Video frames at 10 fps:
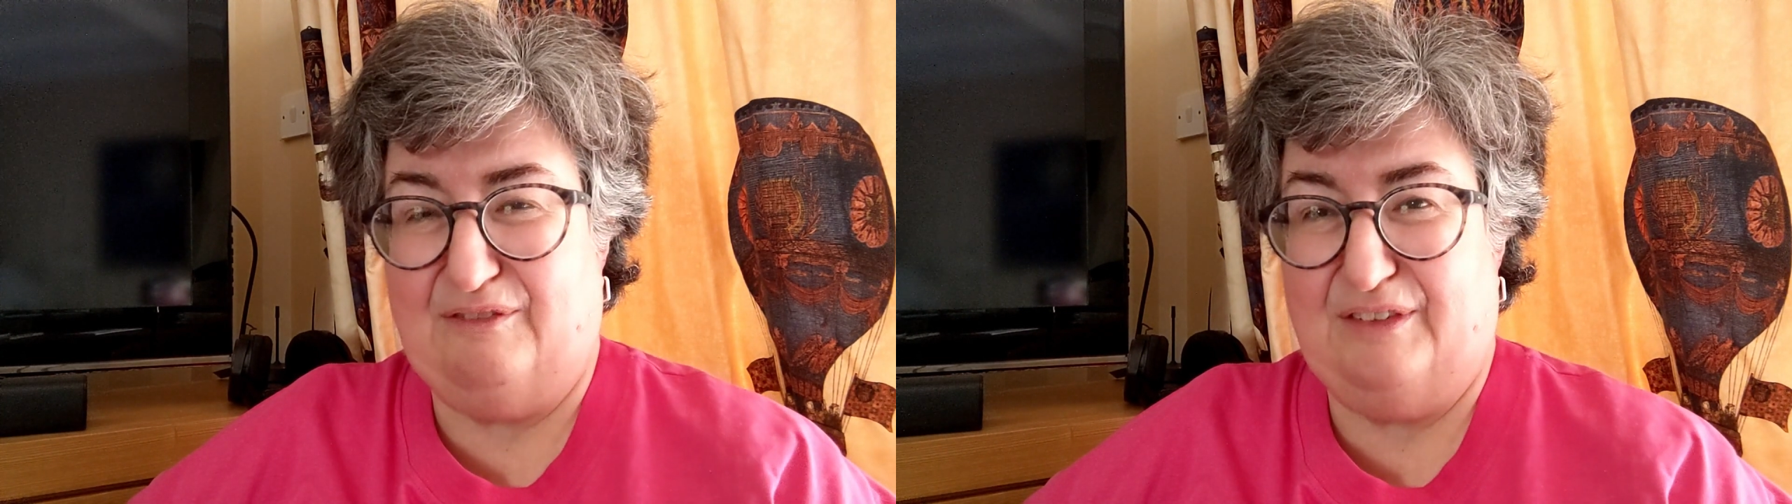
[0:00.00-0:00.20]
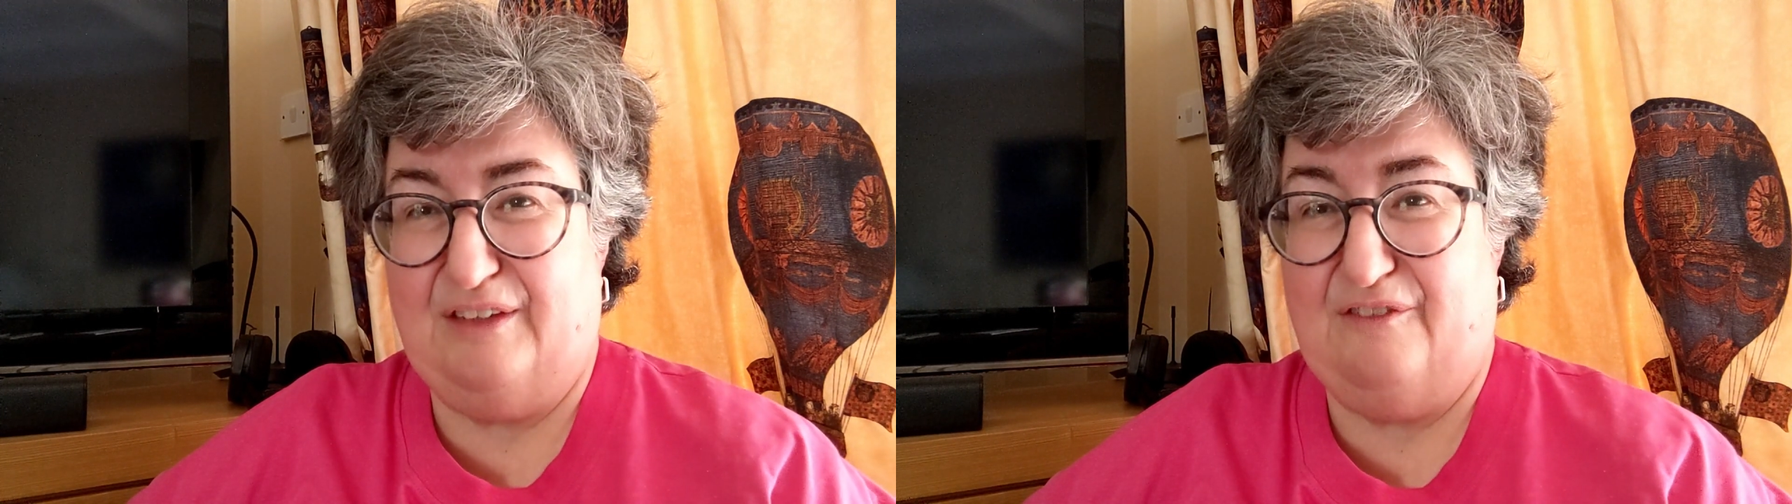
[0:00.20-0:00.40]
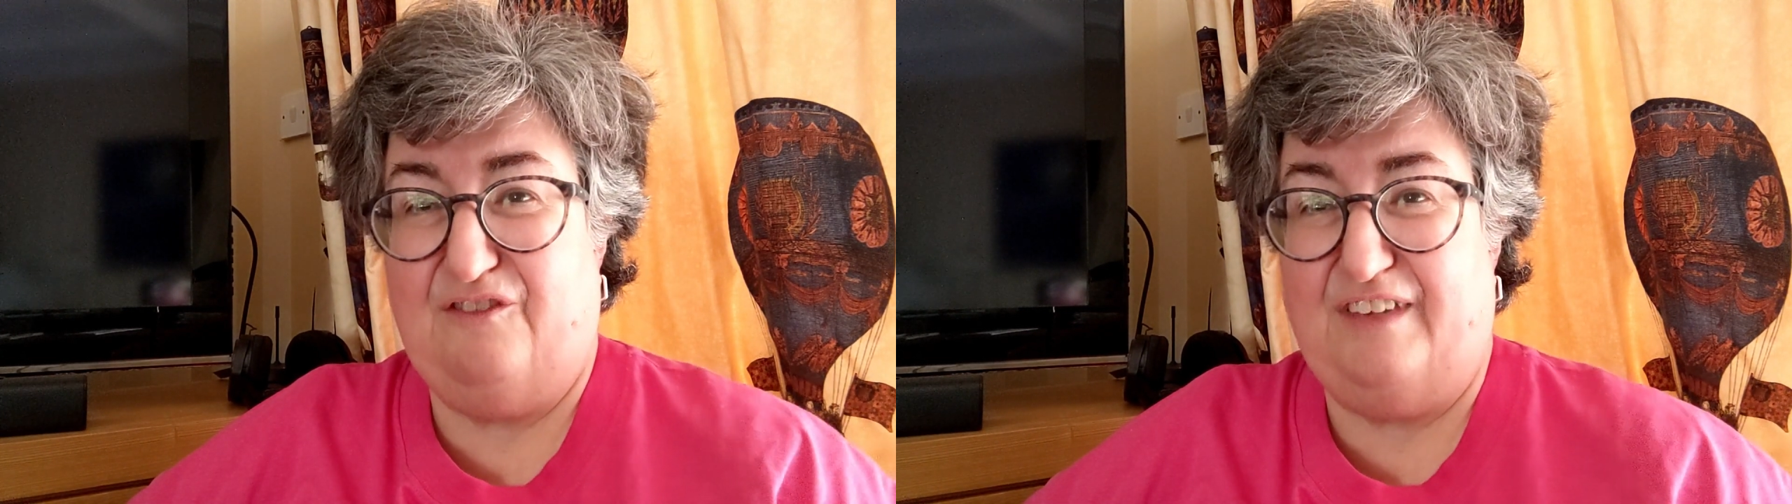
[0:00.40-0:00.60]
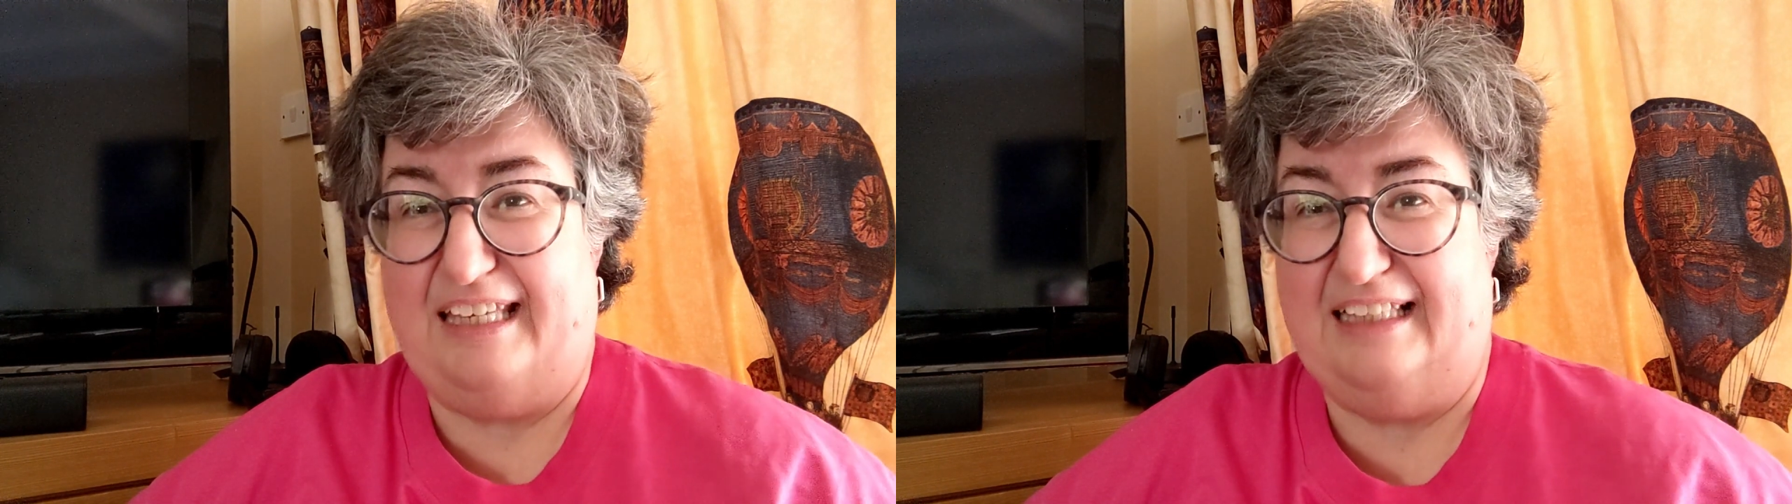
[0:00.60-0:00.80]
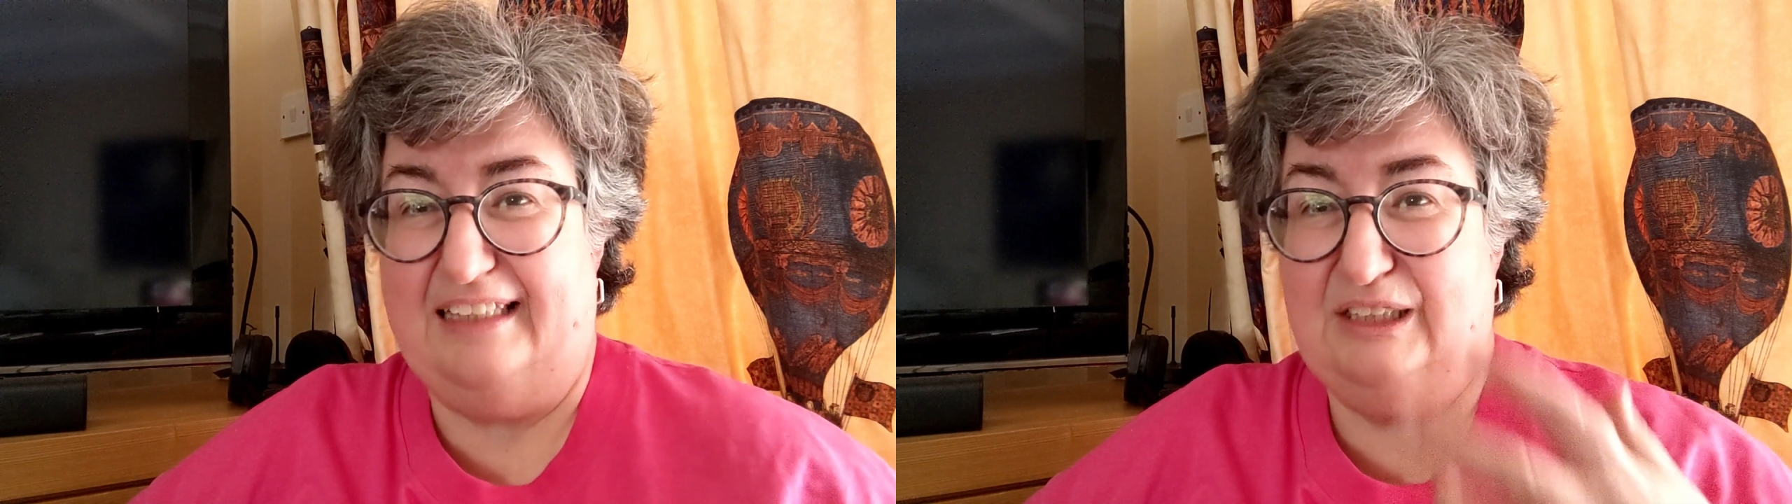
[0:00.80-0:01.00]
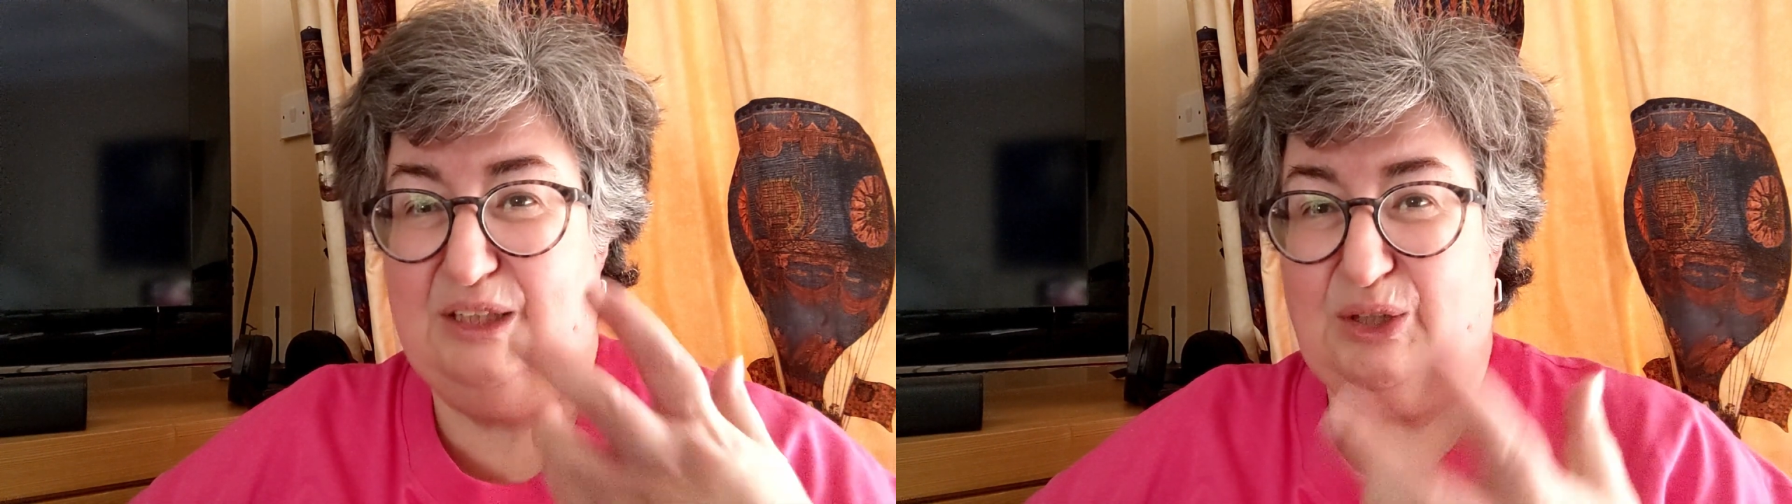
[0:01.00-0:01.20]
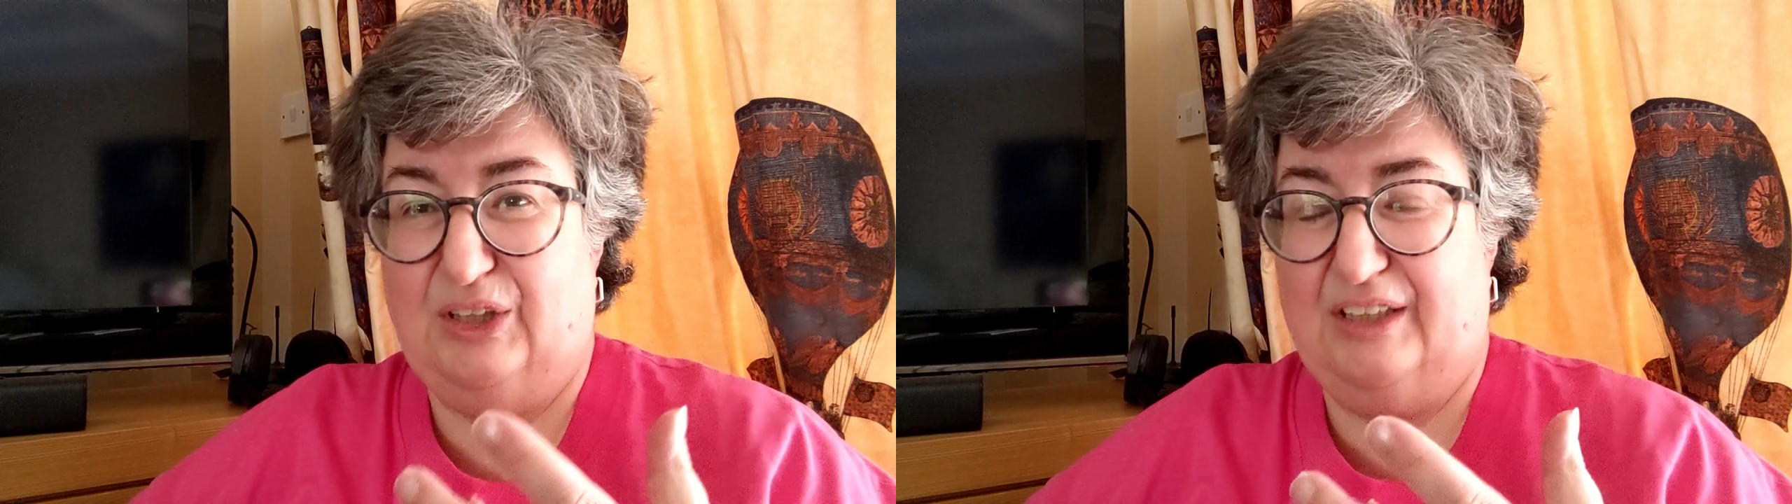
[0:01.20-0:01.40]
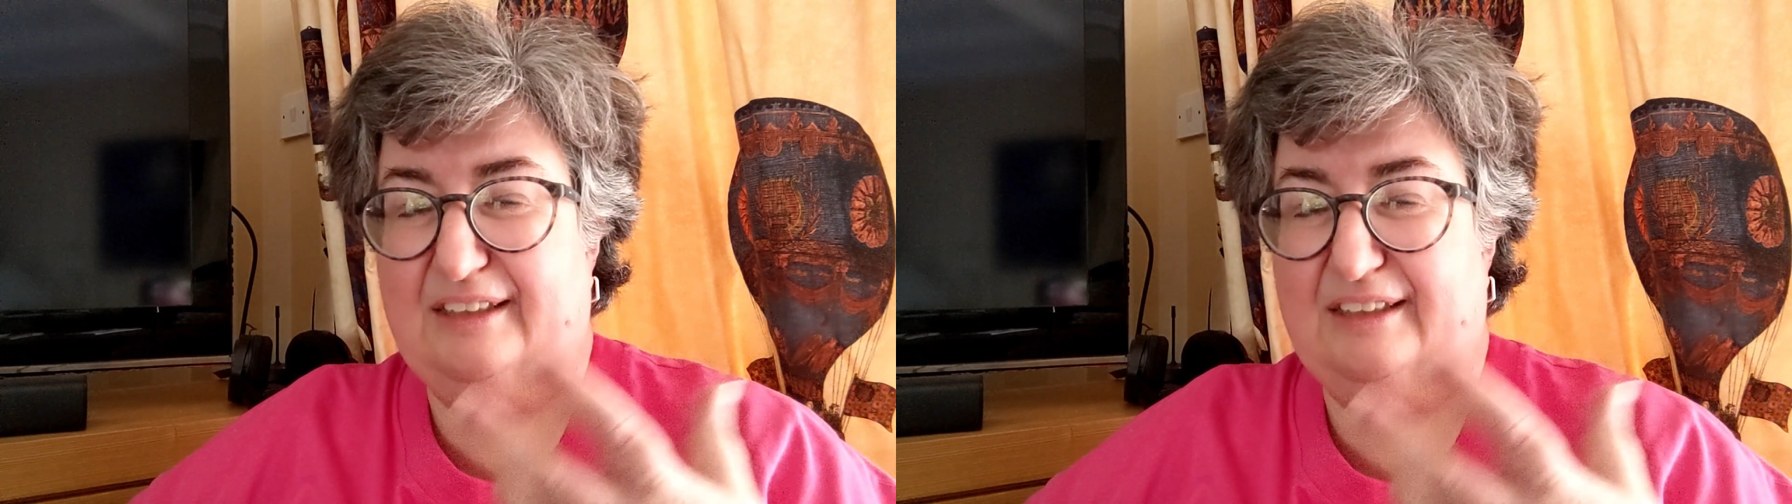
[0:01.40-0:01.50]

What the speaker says: to the feel, the look,